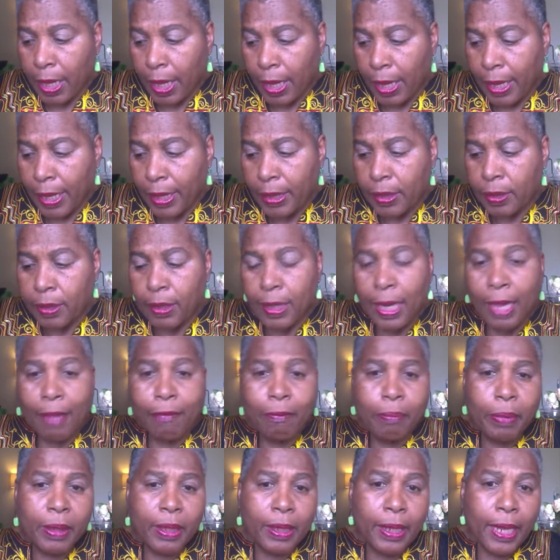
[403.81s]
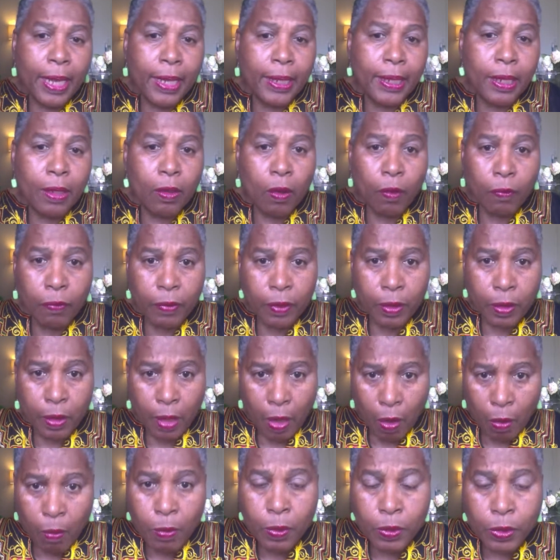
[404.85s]
And I've been at it over
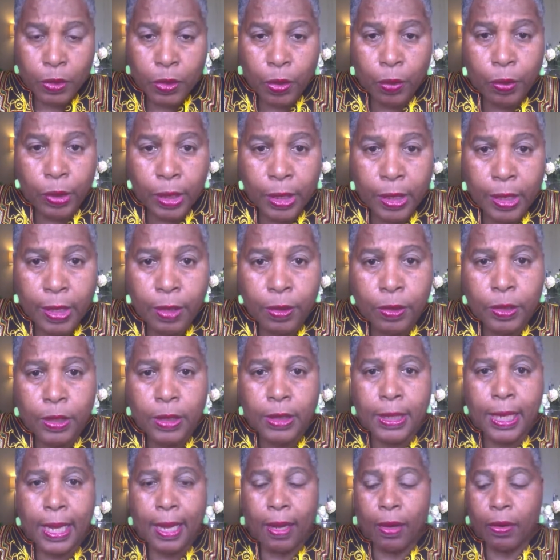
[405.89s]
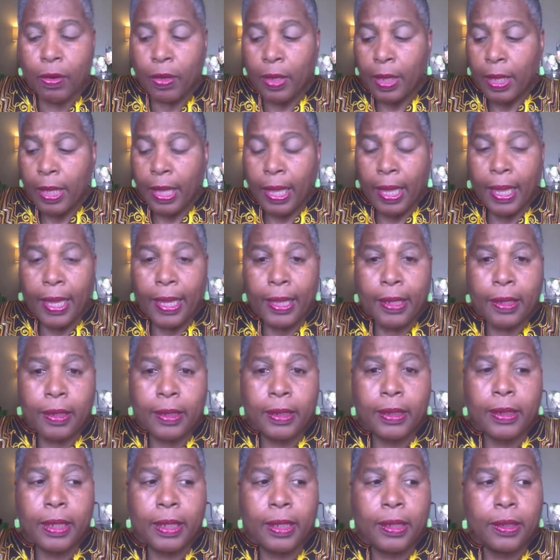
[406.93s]
almost 30 years now. And
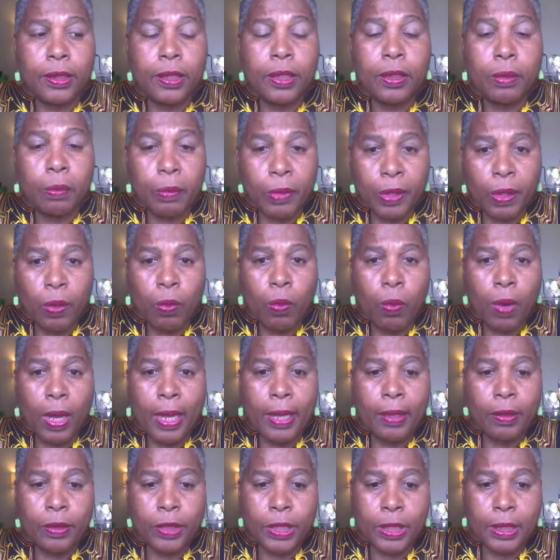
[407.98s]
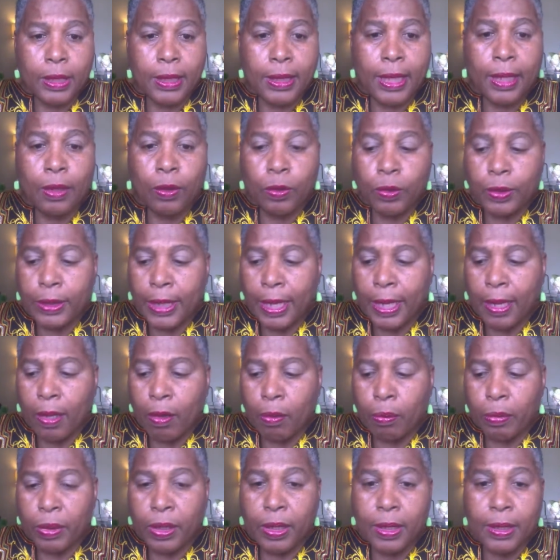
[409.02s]
it took me a while to settle down,
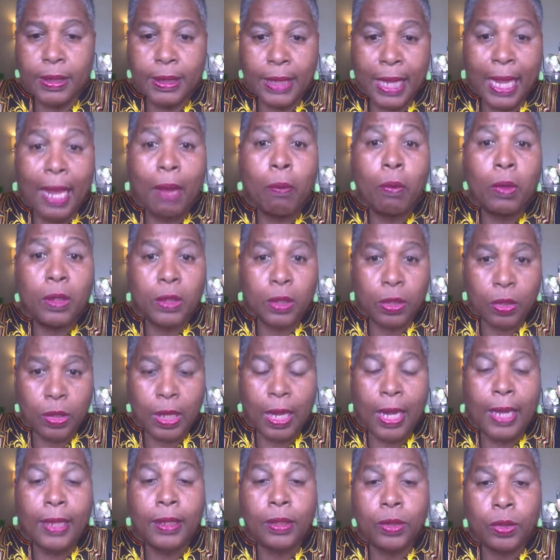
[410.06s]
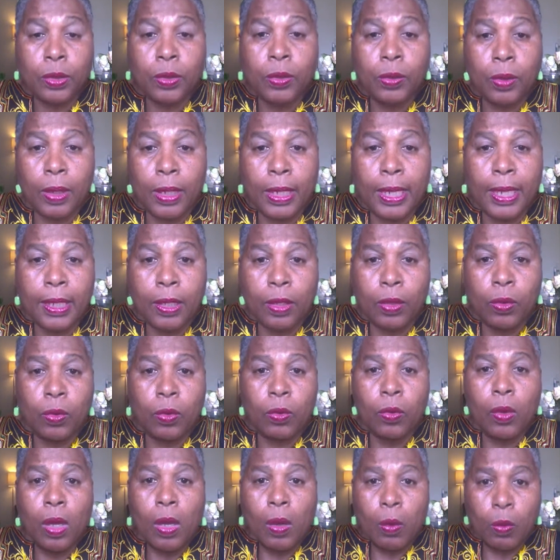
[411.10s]
because I too, like
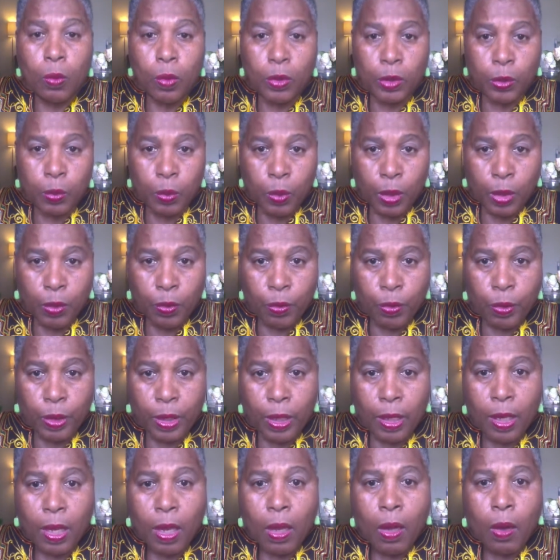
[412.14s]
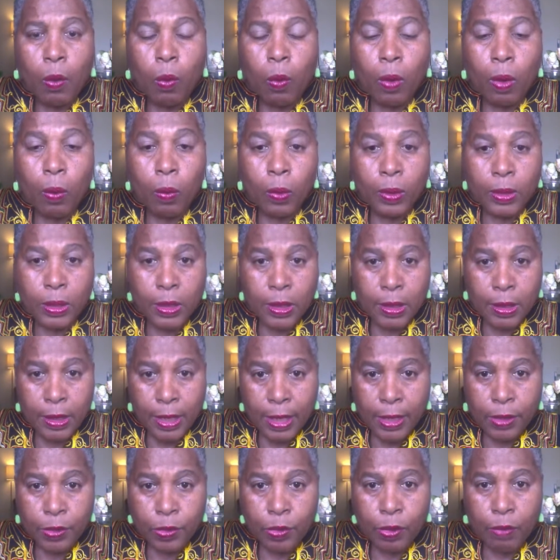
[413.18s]
you, was wondering what was the
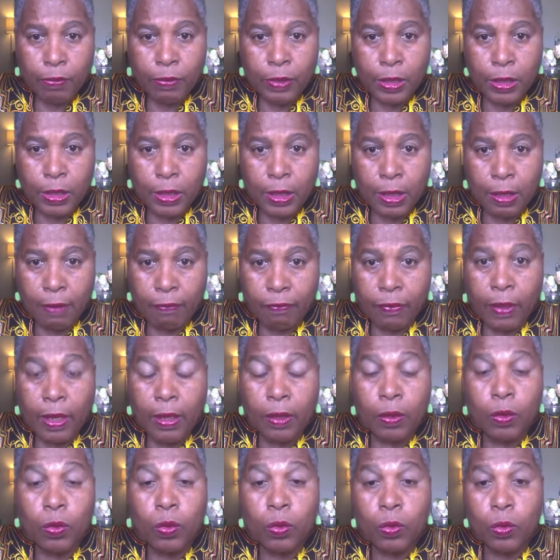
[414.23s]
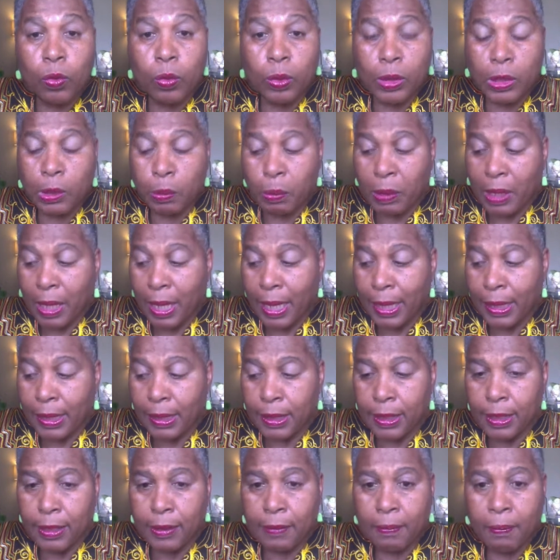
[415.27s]
nature of this gift and who was
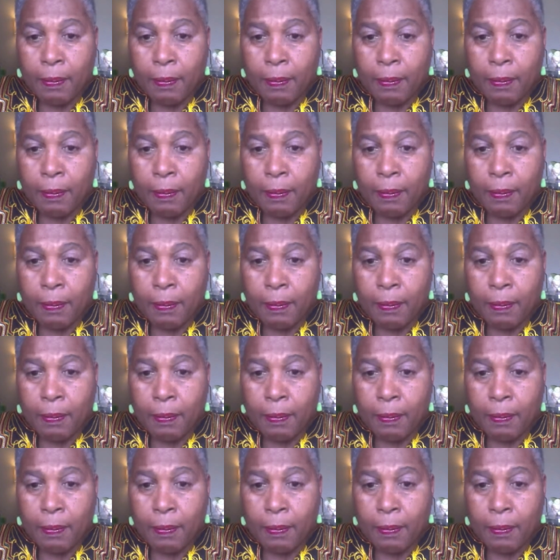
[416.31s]
behind it.